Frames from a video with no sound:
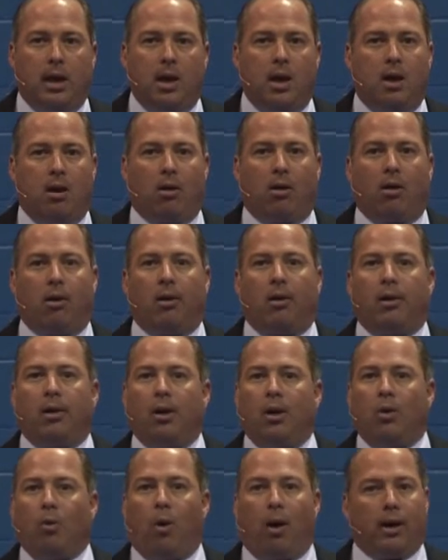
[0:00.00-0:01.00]
to hear
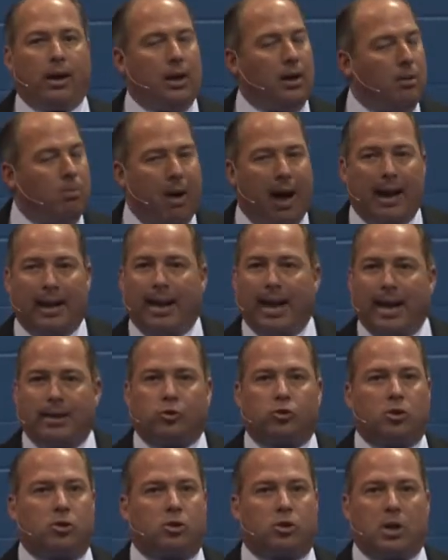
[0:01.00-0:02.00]
what anybody
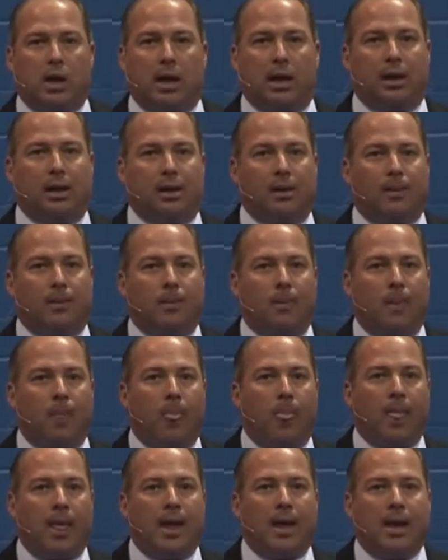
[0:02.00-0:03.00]
has to say.
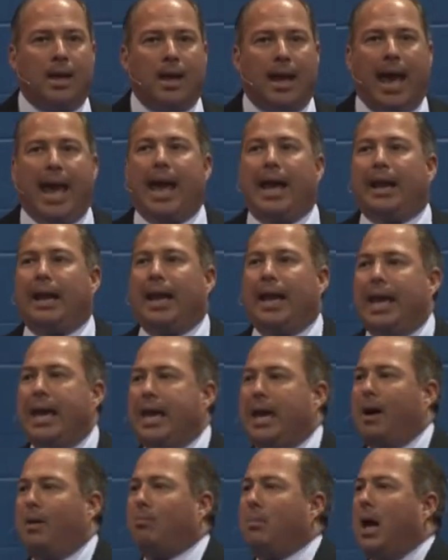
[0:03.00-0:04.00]
And
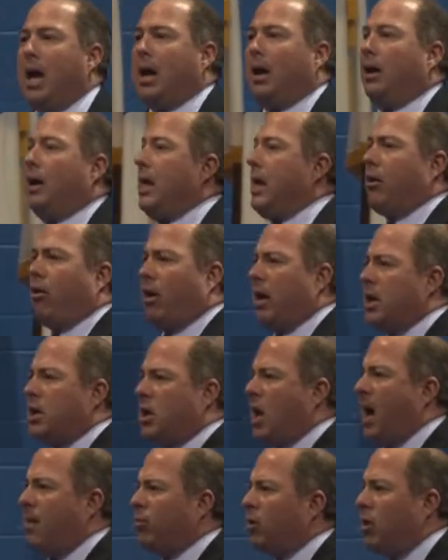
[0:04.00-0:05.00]
him literally
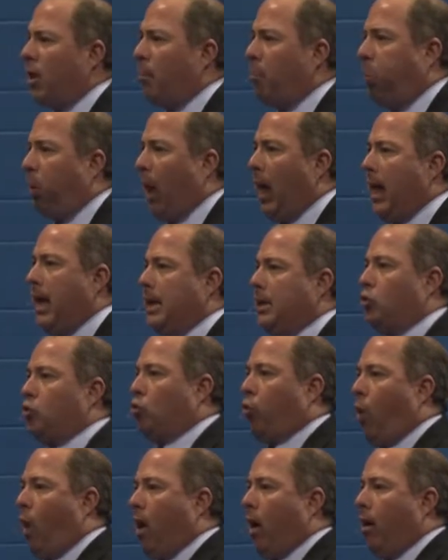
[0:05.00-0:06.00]
come to the
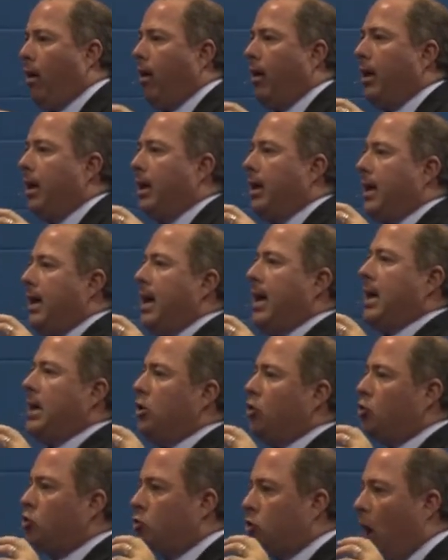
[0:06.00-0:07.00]
place where he
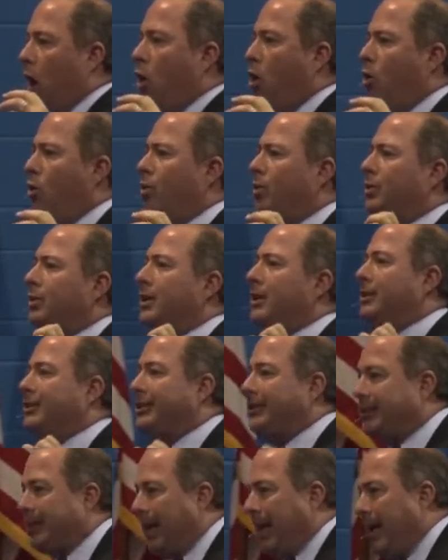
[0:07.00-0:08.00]
so
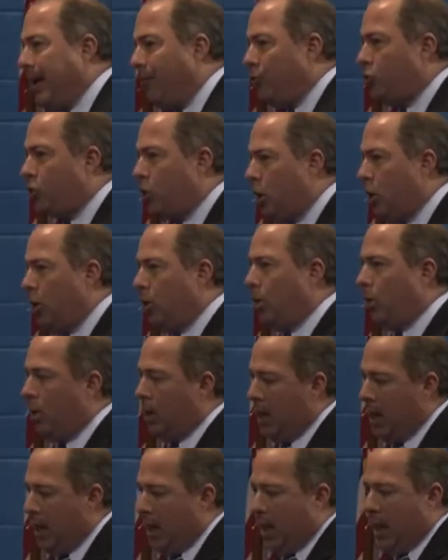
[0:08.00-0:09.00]
deceives you,
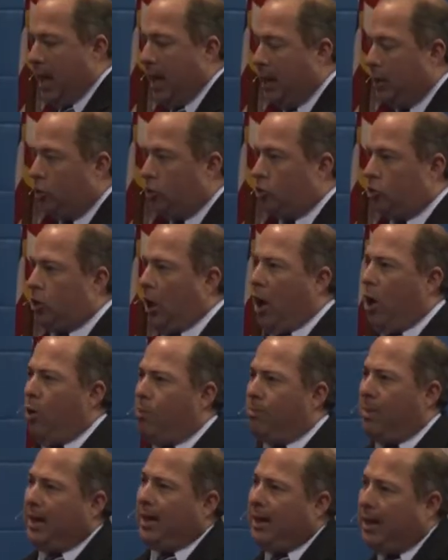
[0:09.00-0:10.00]
he so
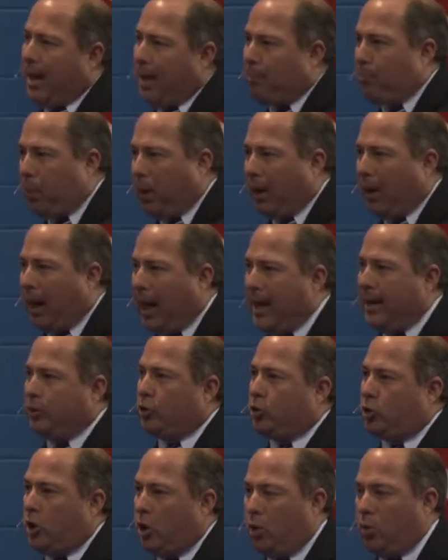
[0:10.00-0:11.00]

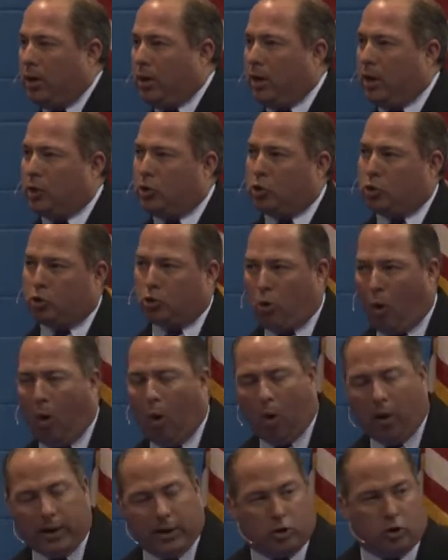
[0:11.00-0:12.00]
manipulates you and
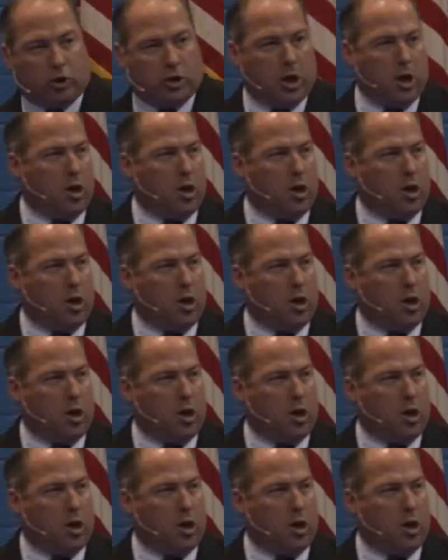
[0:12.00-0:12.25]
destroys